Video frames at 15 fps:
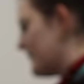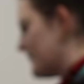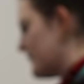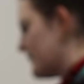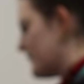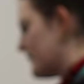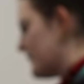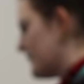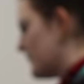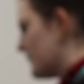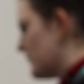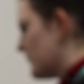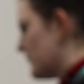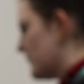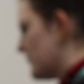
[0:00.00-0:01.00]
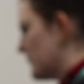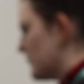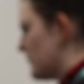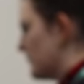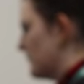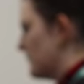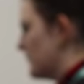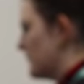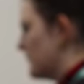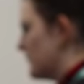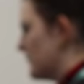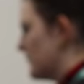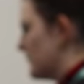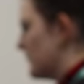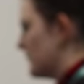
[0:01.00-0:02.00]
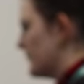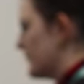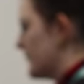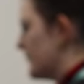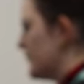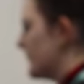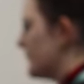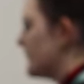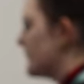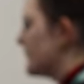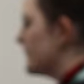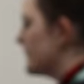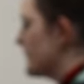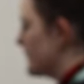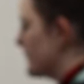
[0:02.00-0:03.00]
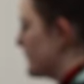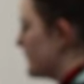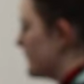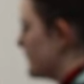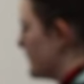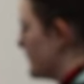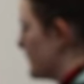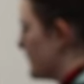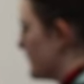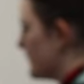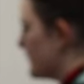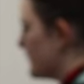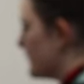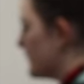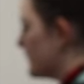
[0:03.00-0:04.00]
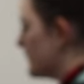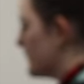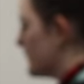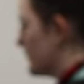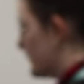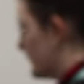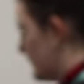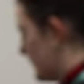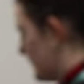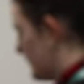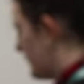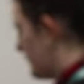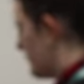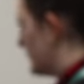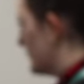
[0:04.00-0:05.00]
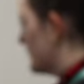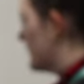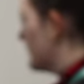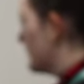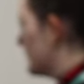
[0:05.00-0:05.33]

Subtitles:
[no speech]